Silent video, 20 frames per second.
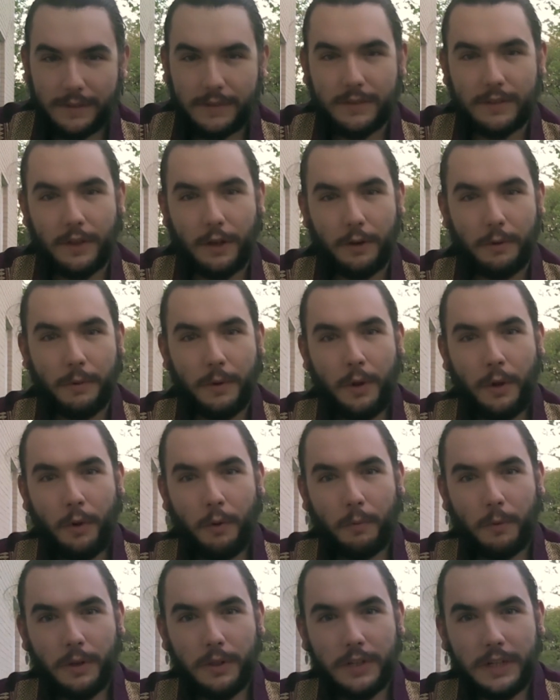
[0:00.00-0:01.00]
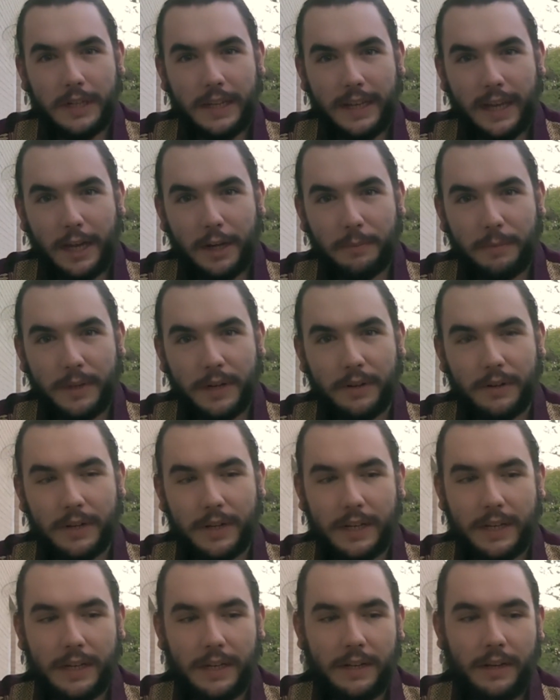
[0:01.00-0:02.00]
So we're looking at a
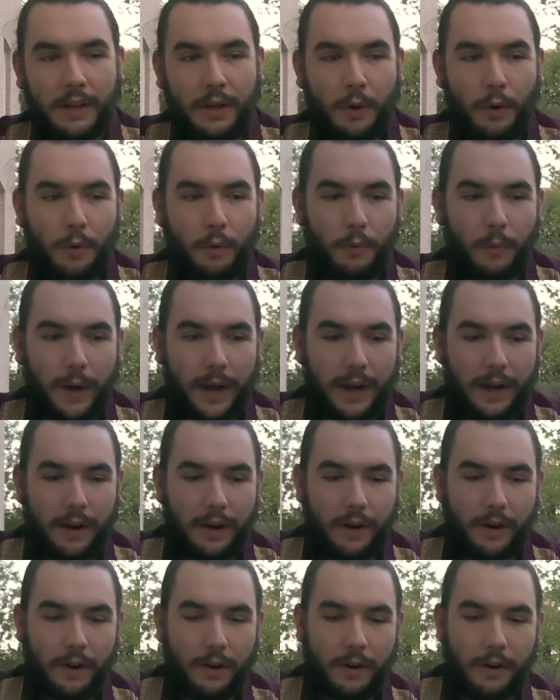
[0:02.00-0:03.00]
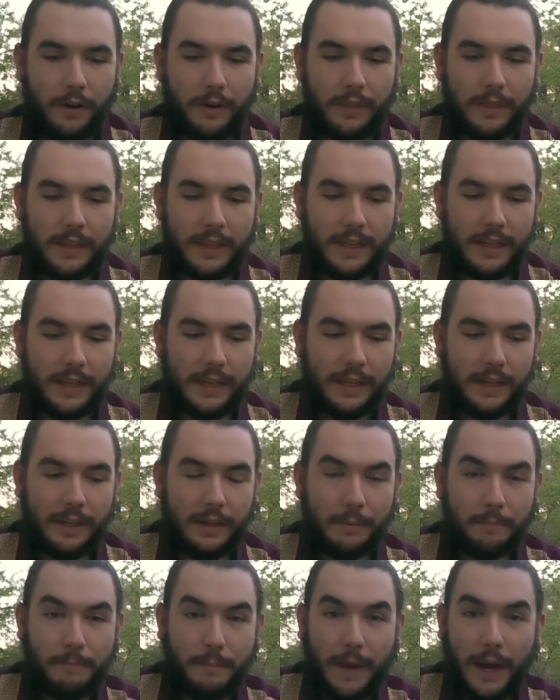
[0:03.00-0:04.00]
period where
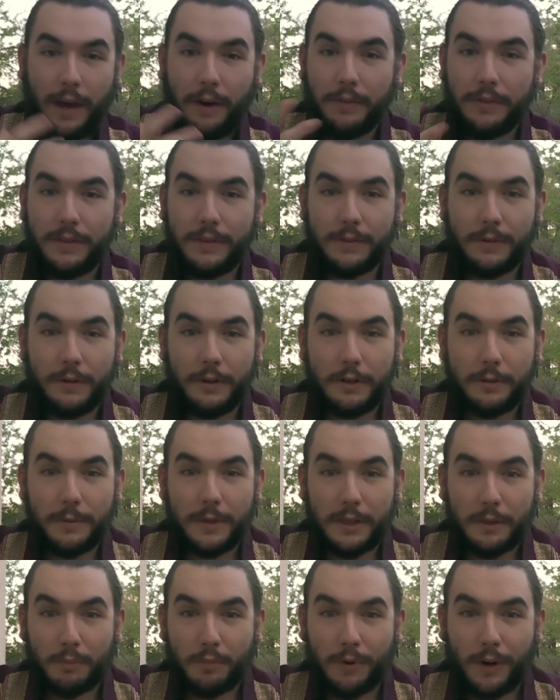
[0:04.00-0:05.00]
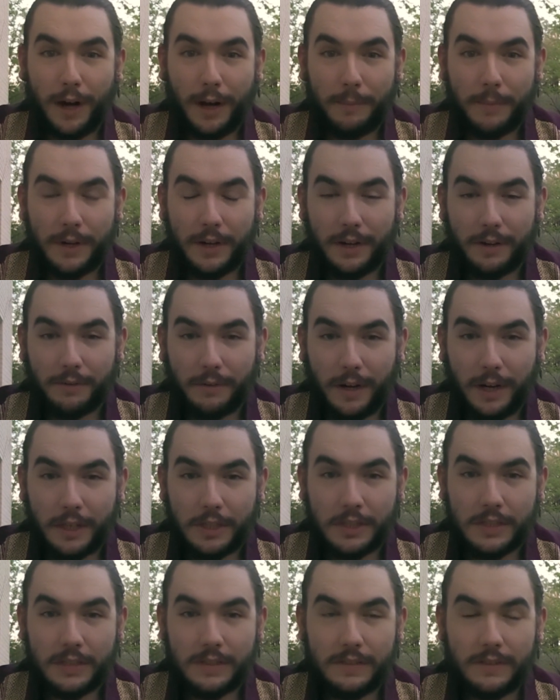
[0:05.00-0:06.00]
the mouth is going to be the primary
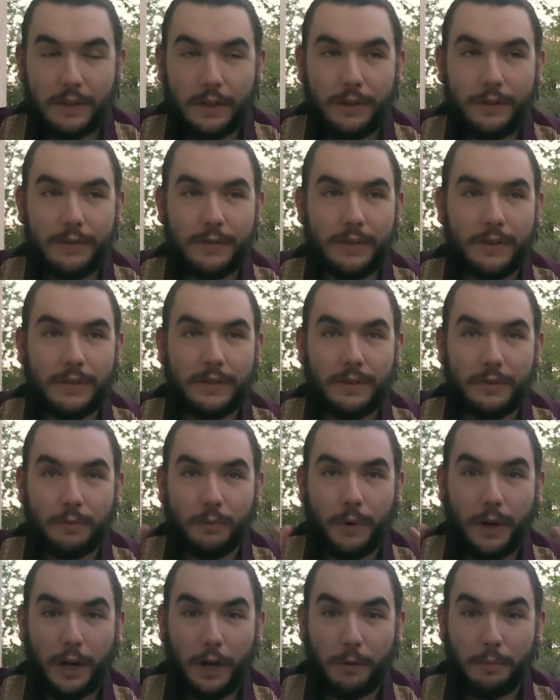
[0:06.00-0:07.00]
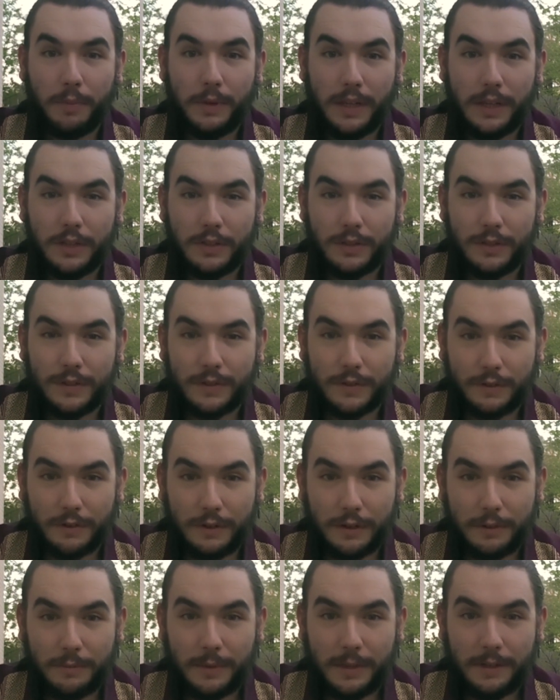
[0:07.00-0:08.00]
erogenous zone. So this is where pleasure is
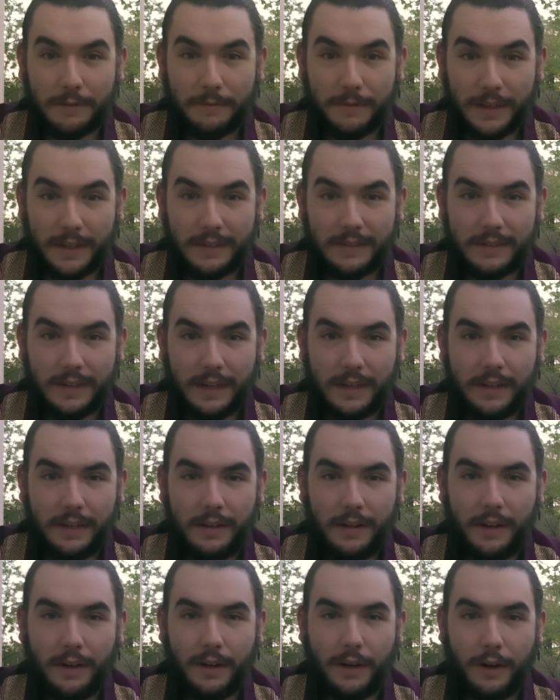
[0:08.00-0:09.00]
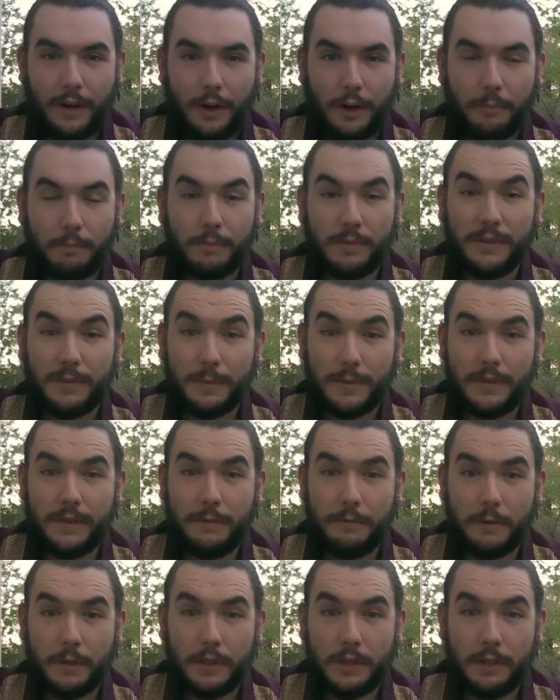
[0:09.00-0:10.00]
going to be fixated,
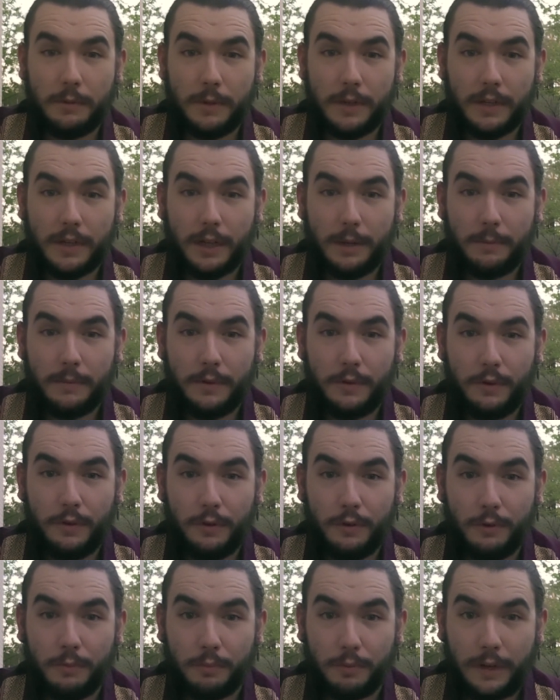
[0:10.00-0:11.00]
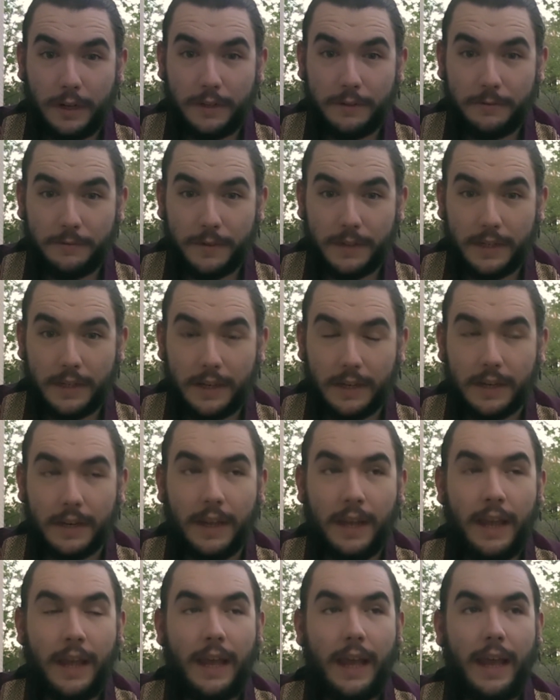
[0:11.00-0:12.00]
specifically when it comes to breastfeeding
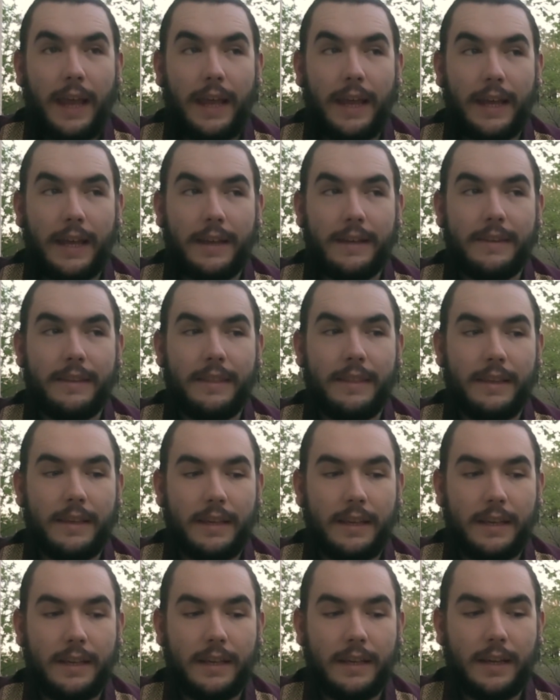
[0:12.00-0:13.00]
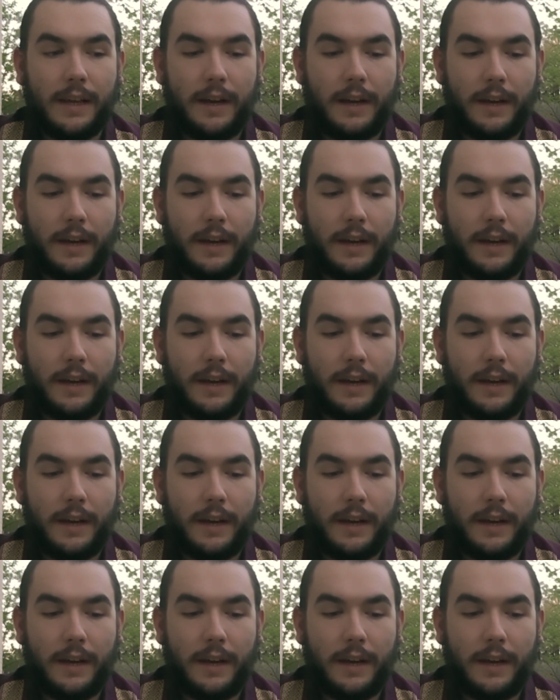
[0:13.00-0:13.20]
and the